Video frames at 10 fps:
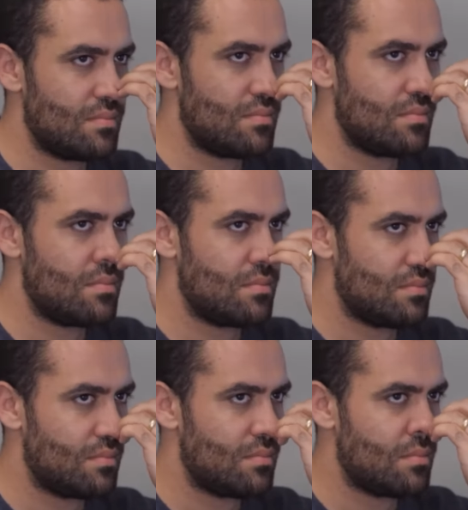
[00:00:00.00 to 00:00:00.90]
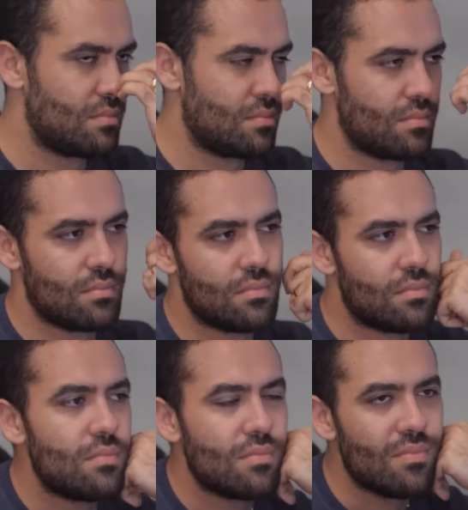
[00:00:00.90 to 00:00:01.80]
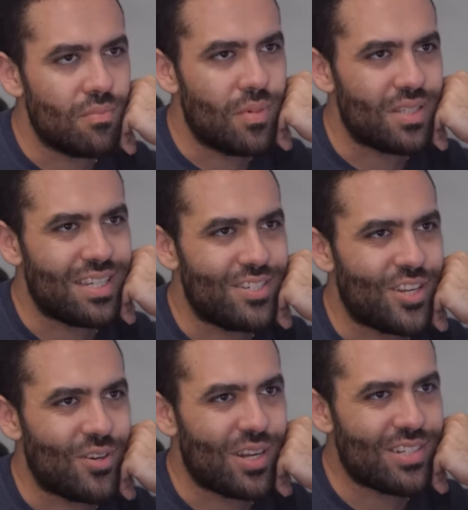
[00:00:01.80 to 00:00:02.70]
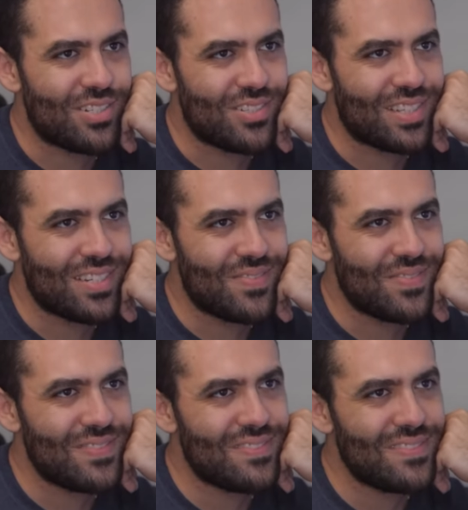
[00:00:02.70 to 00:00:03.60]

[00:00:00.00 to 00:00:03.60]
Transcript: It's it's the what what is it? Multi generational game